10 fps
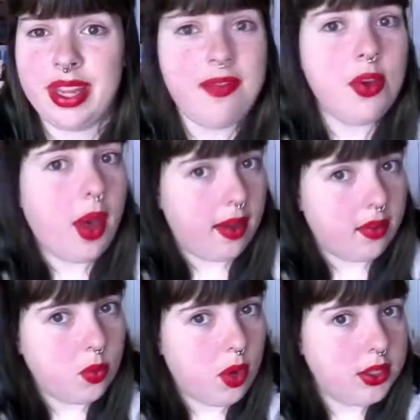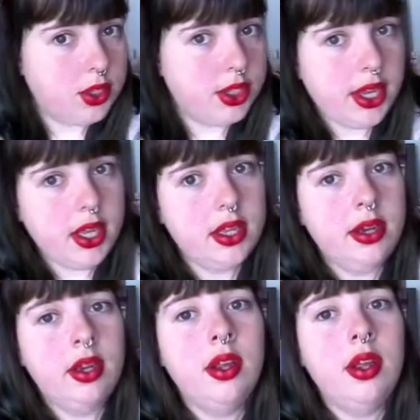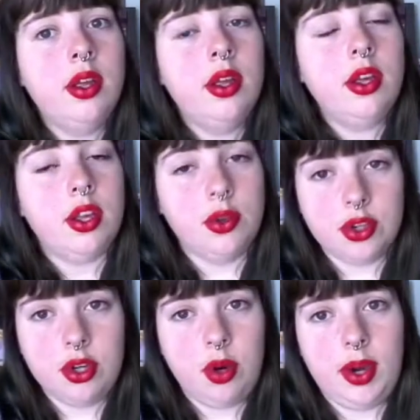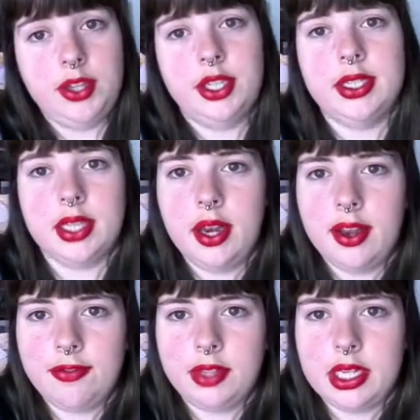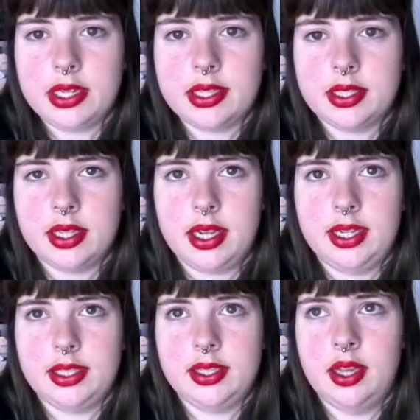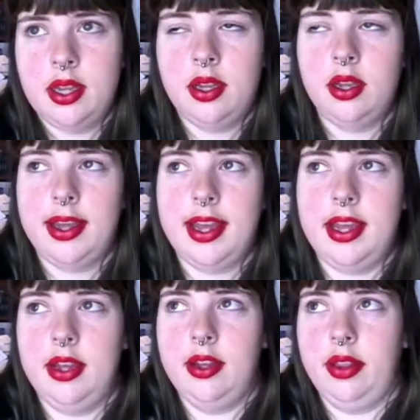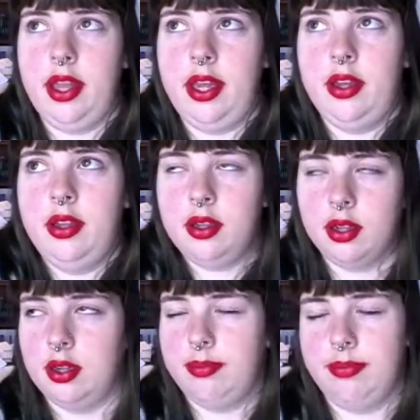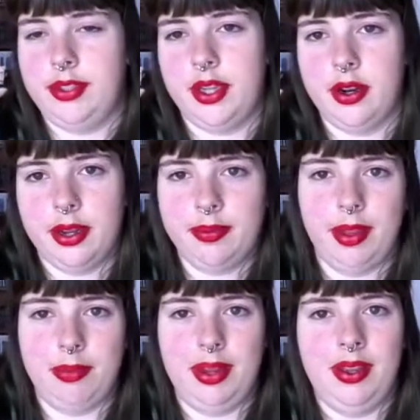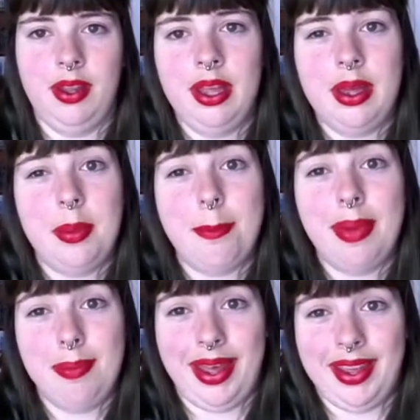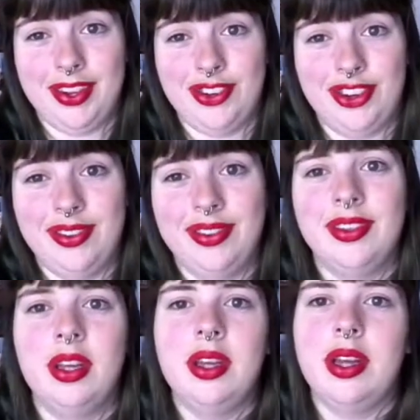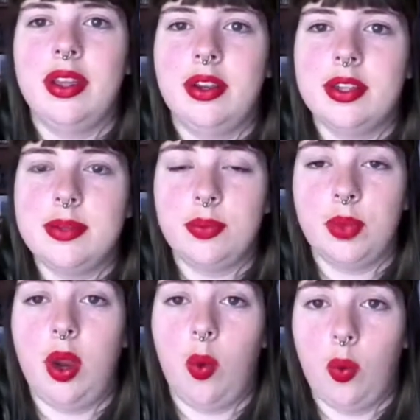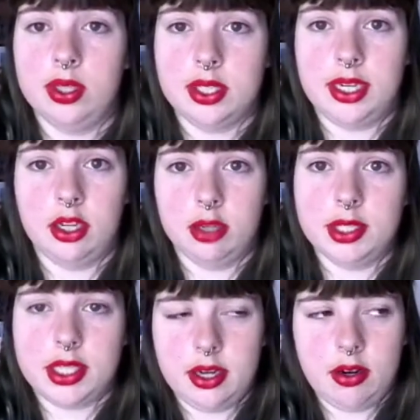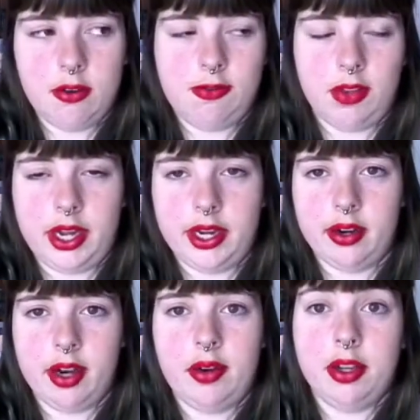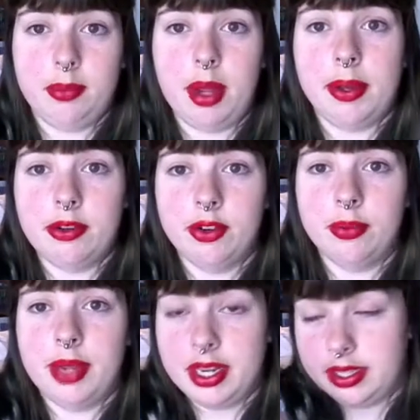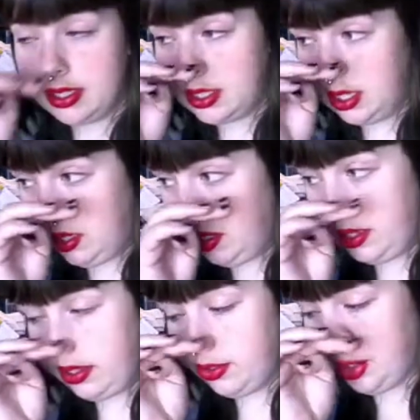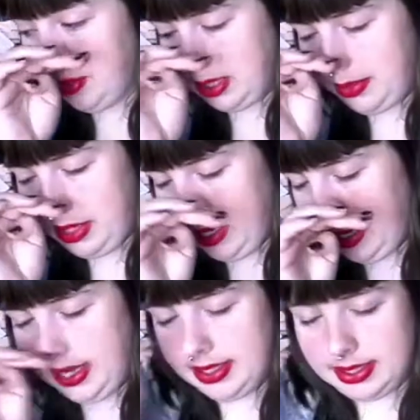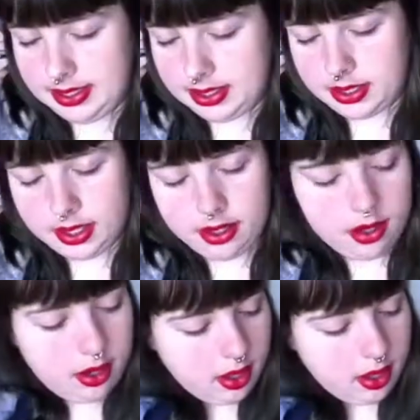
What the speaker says: If you haven't watched it, you should go watch it. It's on Netflix. It's sorry, my back itches. There isn't like one singular mosquito flying around in my bedroom, and it's choosing me as its dinner.